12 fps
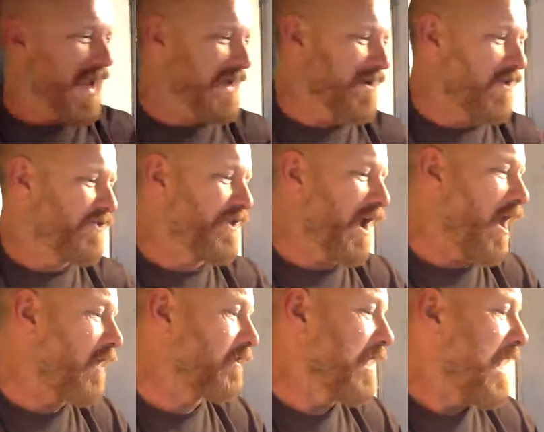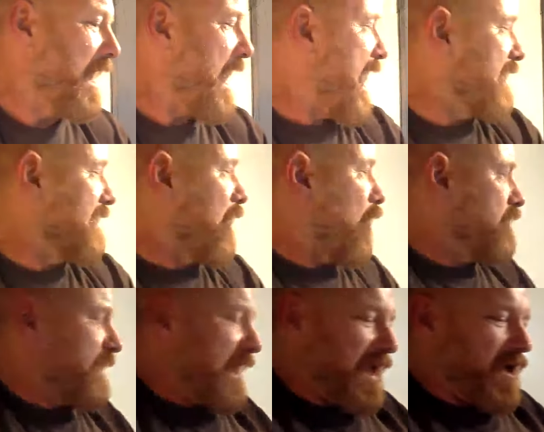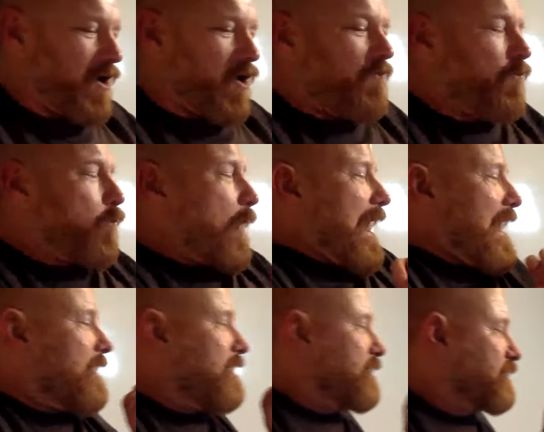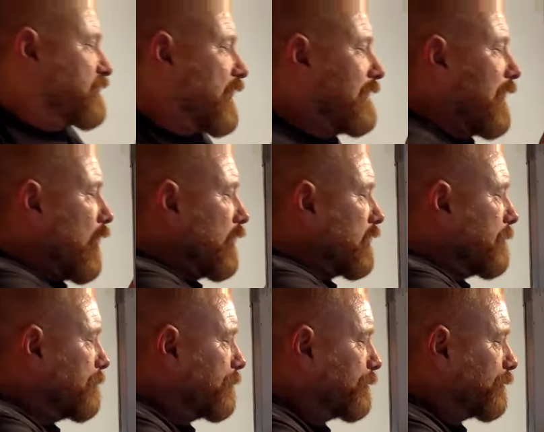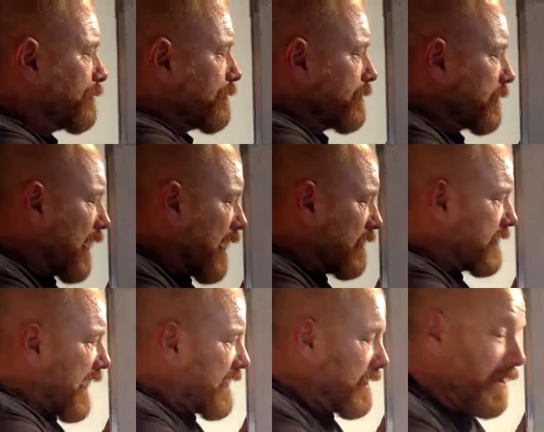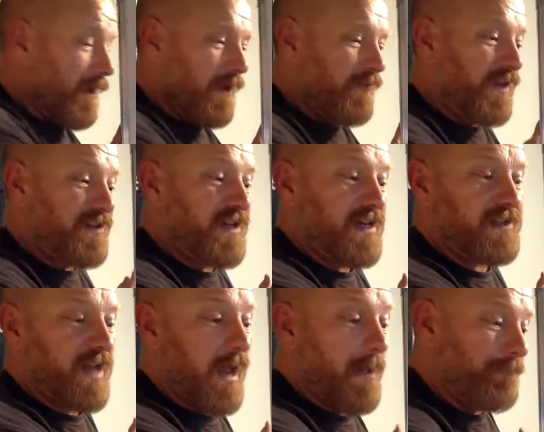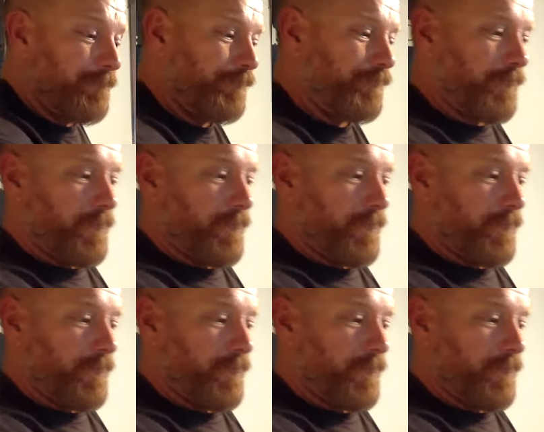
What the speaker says: in the hull. Any idea of where to look? Okay, this is a